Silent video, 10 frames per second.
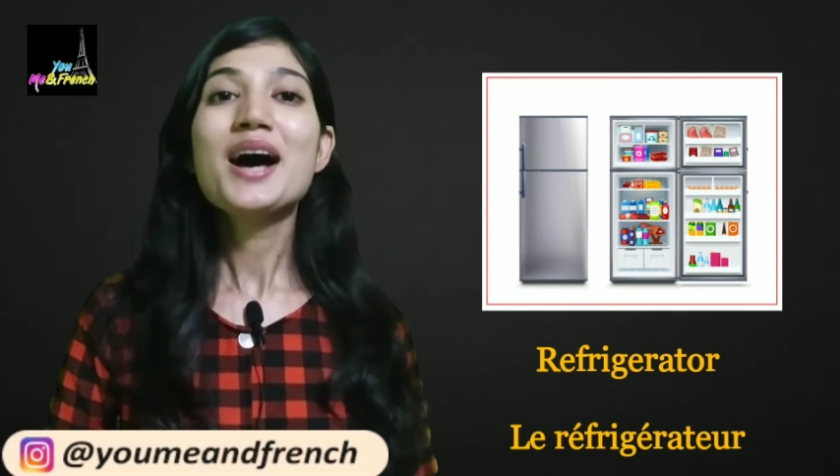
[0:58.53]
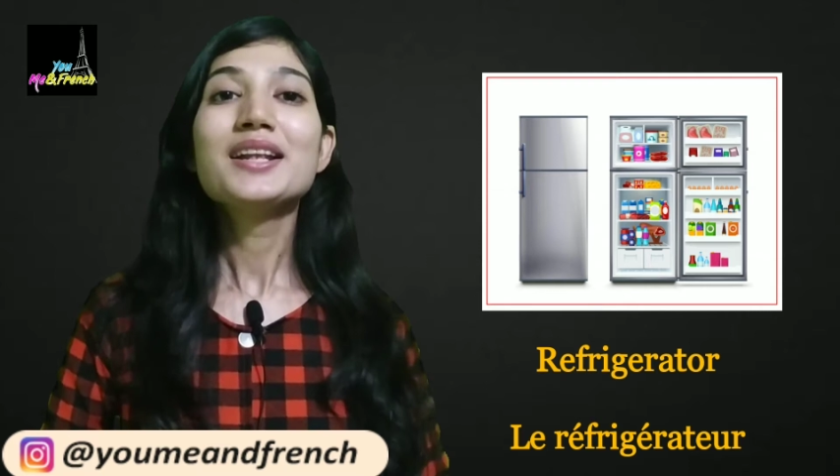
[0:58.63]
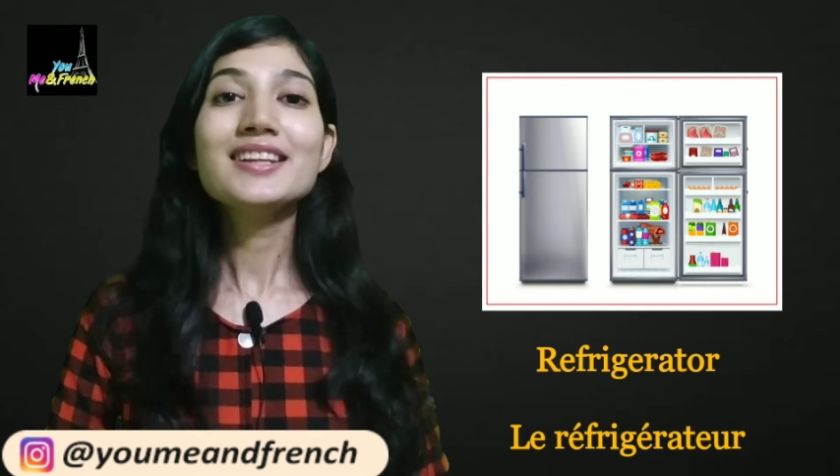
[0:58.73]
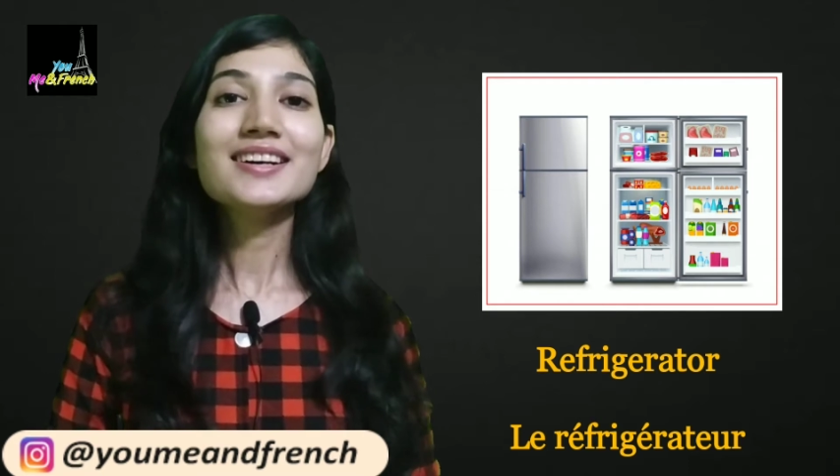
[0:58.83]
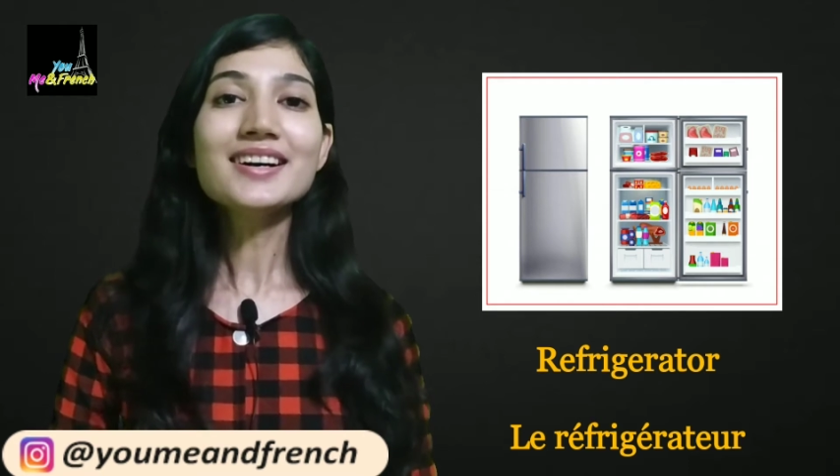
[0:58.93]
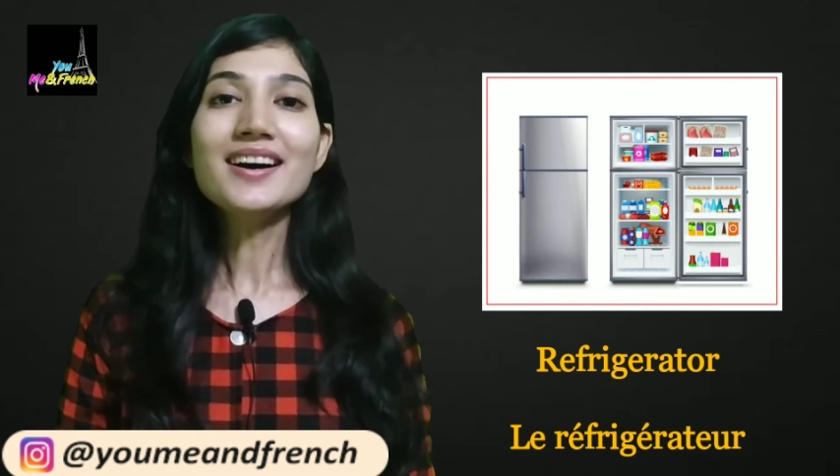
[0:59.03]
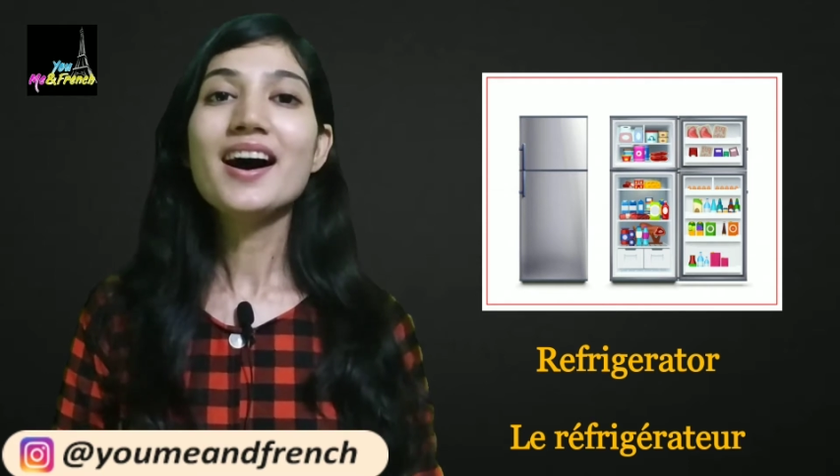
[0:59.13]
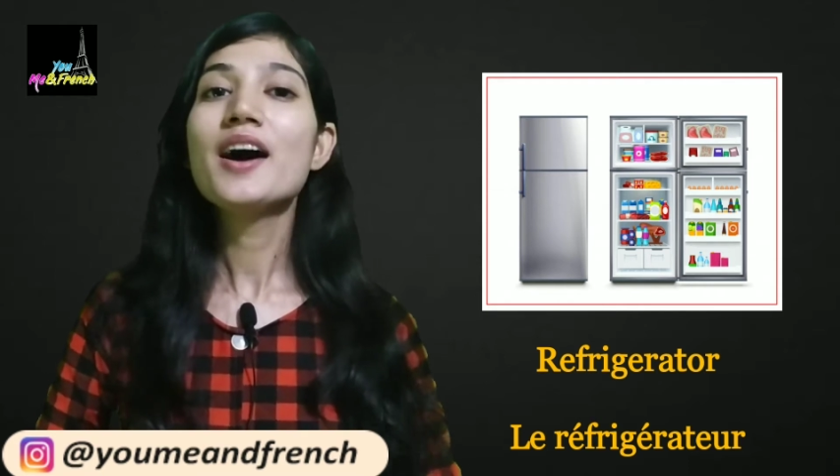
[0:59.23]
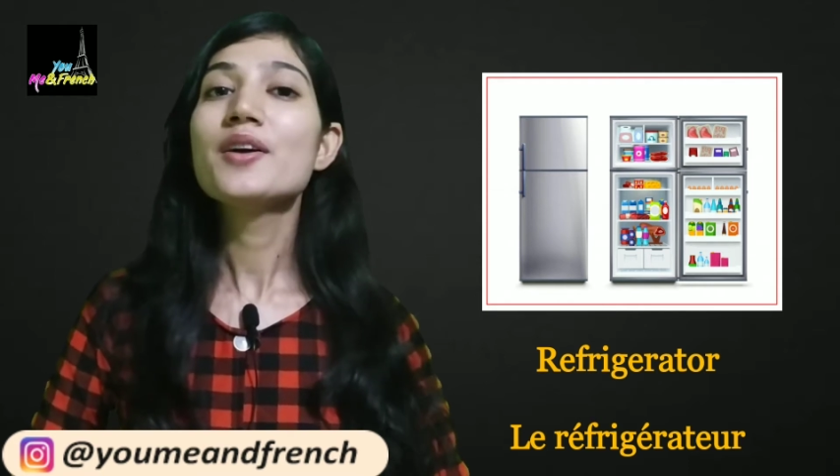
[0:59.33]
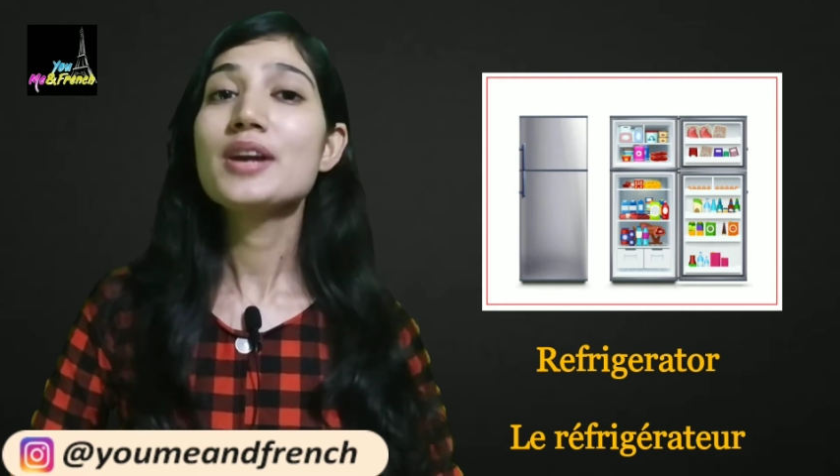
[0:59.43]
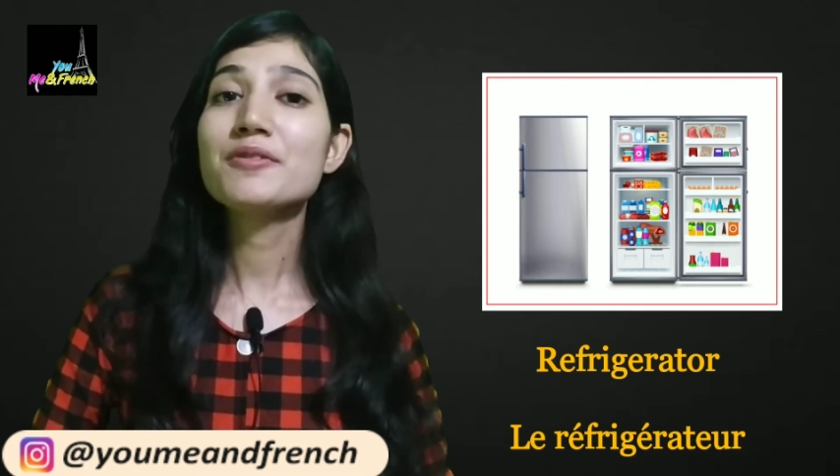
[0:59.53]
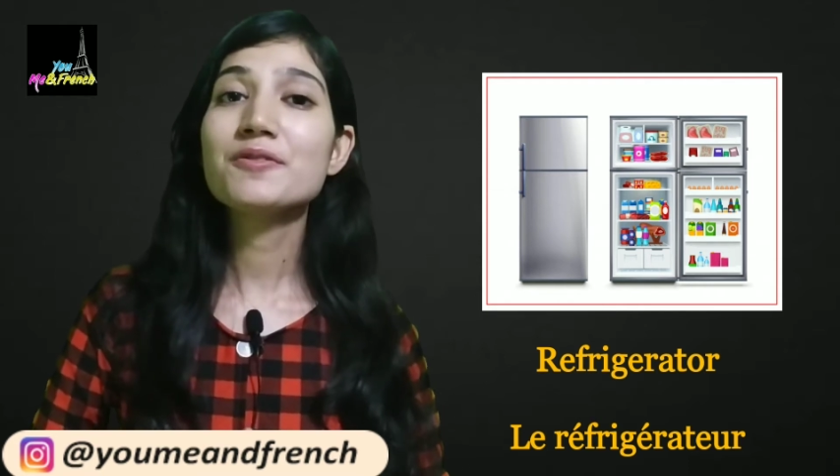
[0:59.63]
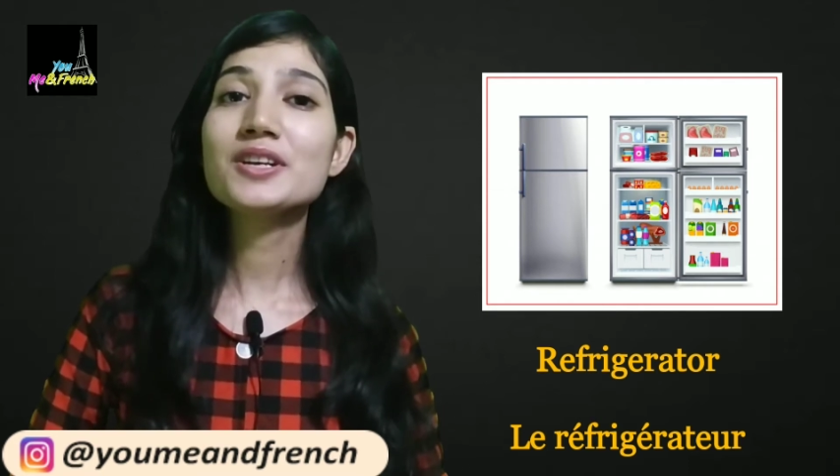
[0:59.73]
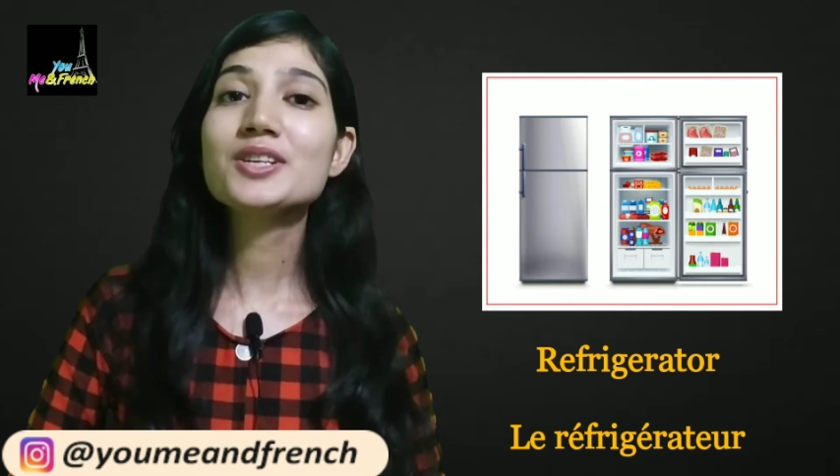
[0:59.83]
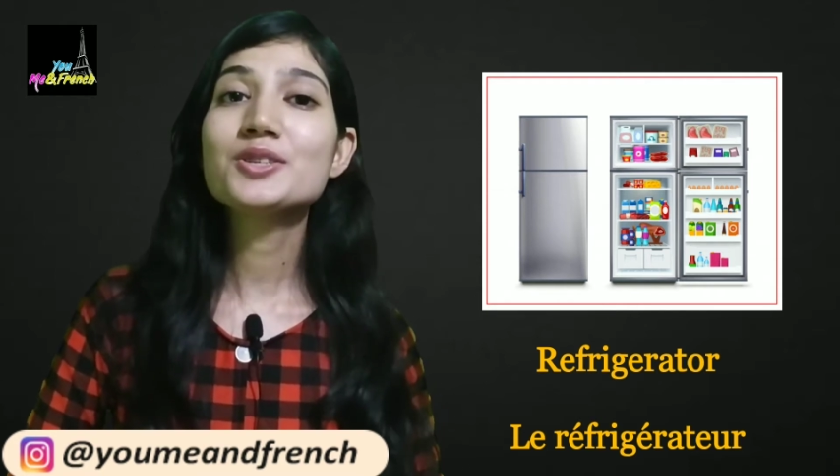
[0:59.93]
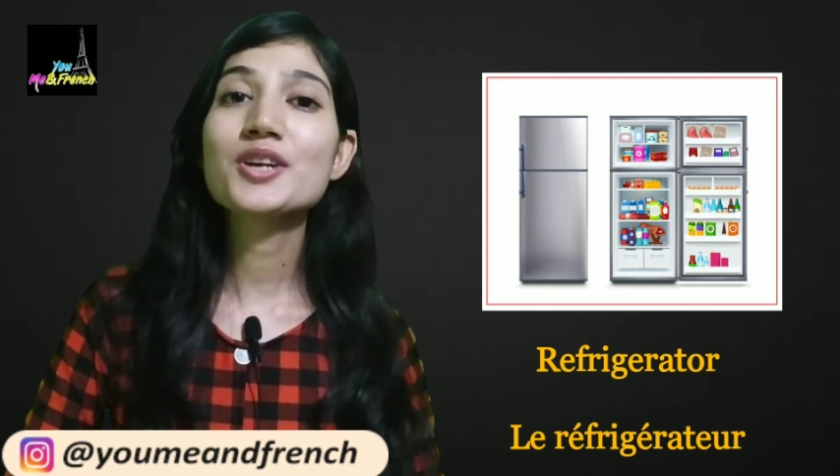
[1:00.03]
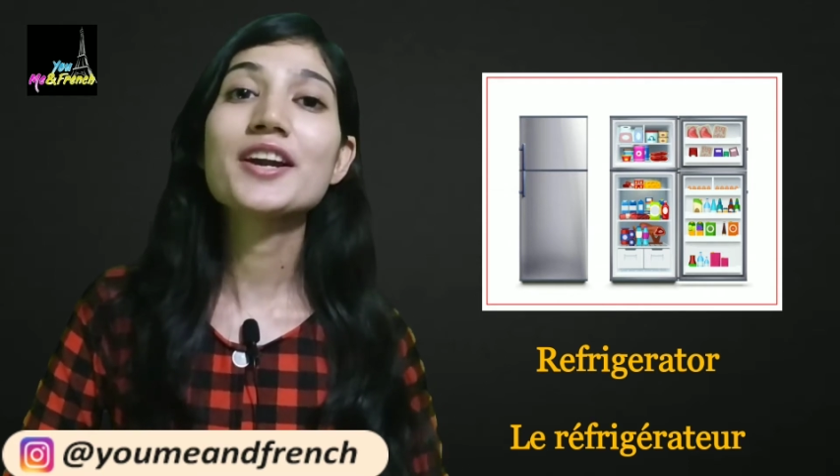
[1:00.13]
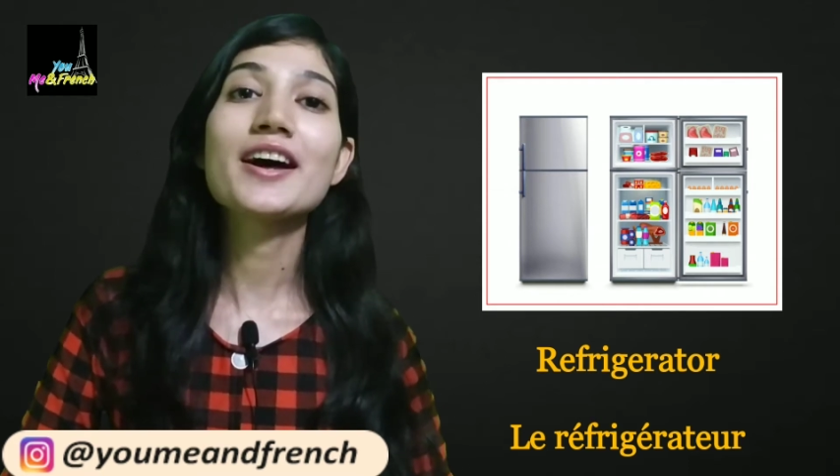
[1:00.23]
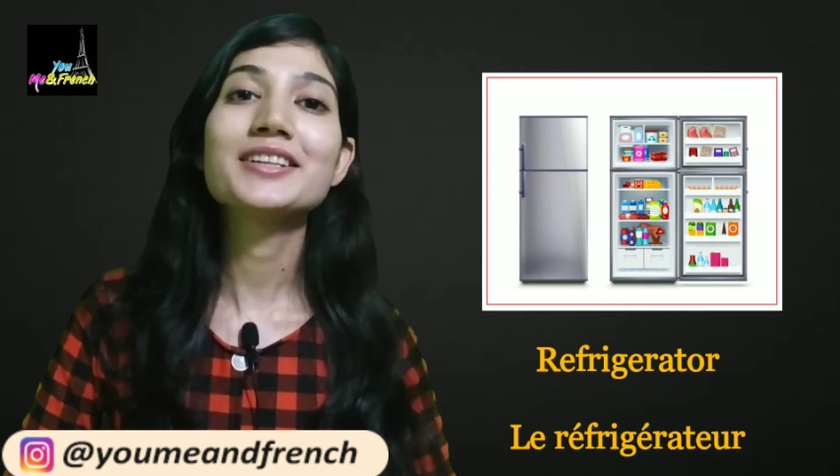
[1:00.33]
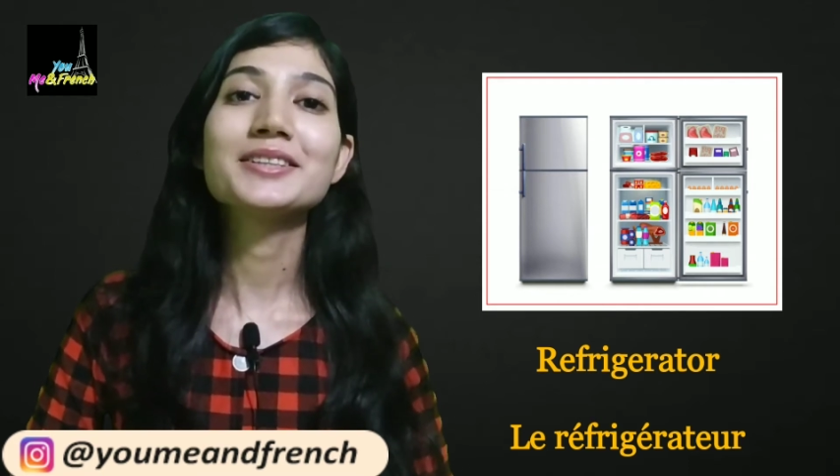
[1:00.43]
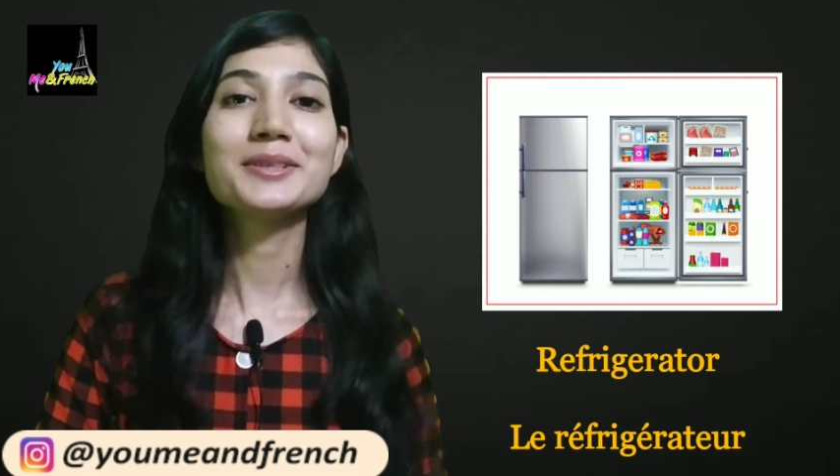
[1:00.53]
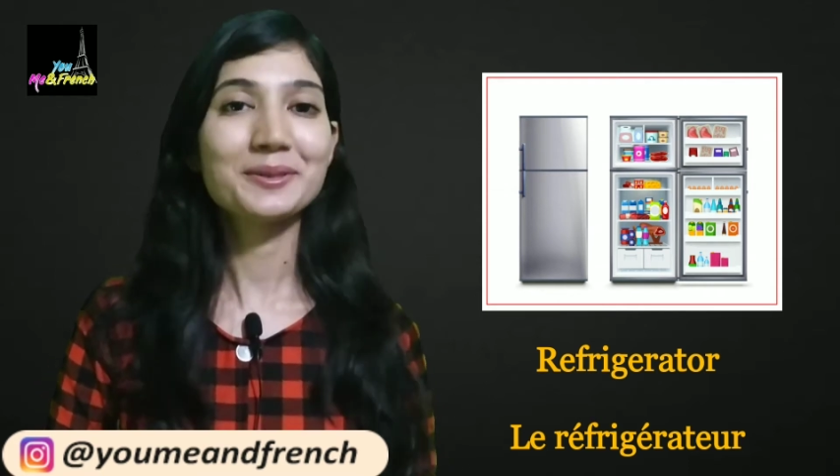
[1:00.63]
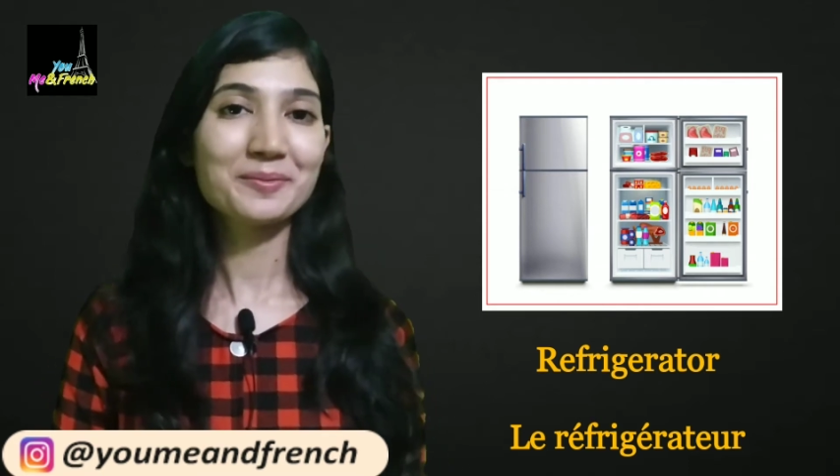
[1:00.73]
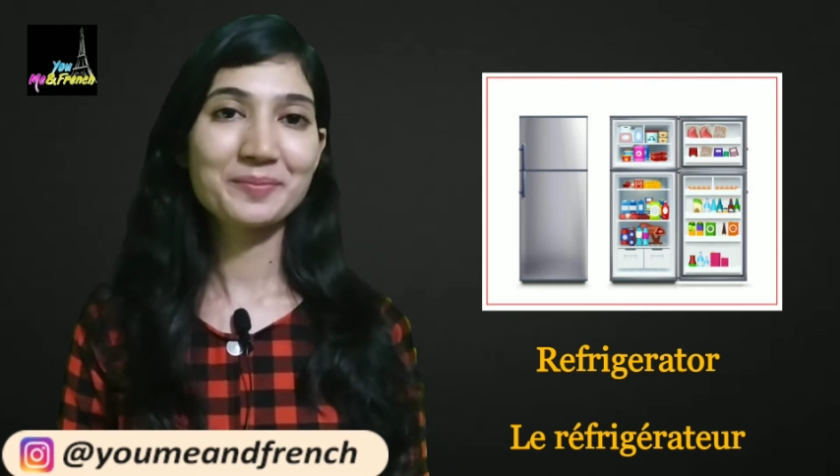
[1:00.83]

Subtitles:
Le refrigerateur.